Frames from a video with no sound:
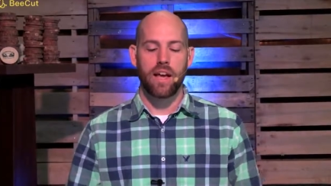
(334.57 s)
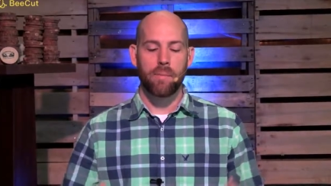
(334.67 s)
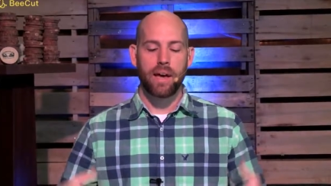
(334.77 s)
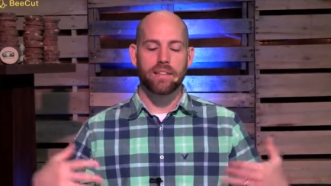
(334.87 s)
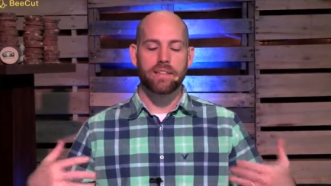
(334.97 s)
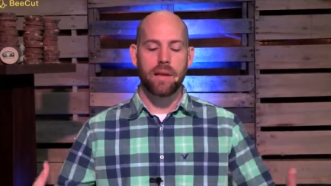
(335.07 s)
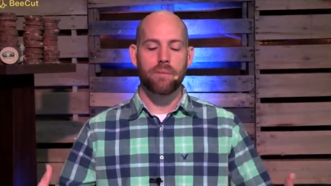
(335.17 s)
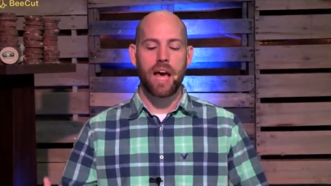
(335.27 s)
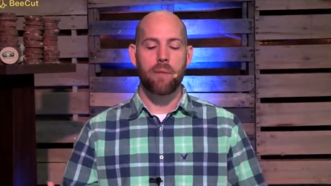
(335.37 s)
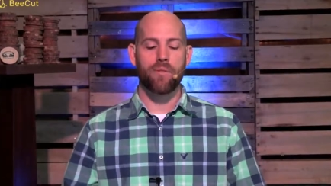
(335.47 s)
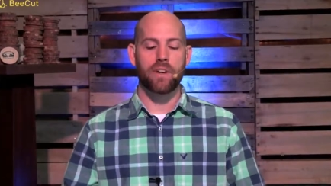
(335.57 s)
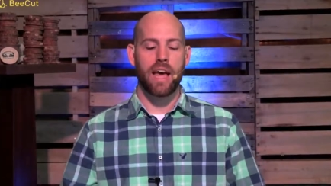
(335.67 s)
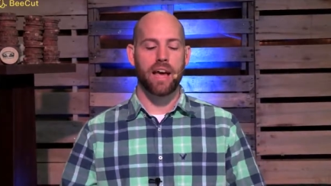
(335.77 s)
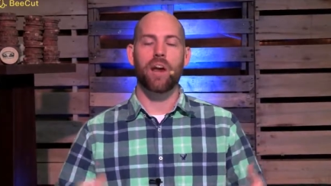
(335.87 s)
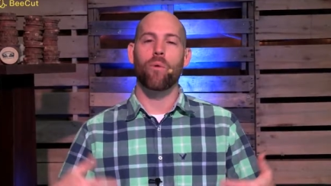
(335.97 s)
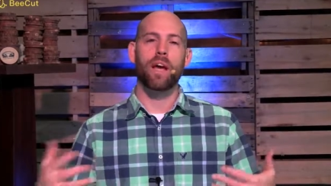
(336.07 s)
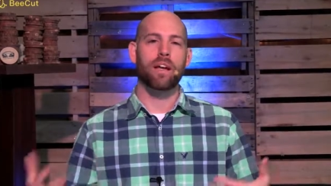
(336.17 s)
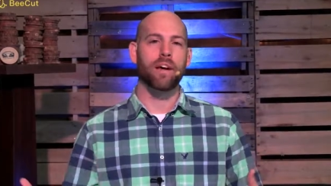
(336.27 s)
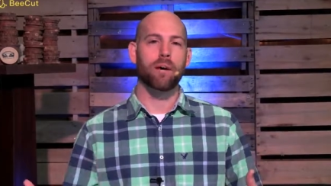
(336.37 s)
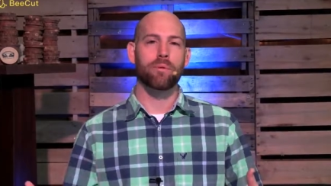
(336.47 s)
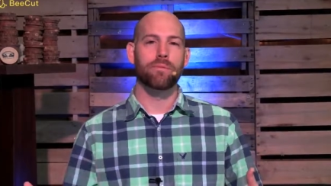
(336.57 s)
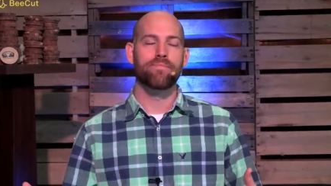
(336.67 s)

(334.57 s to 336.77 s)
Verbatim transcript: About the same time every day, I kind of wake up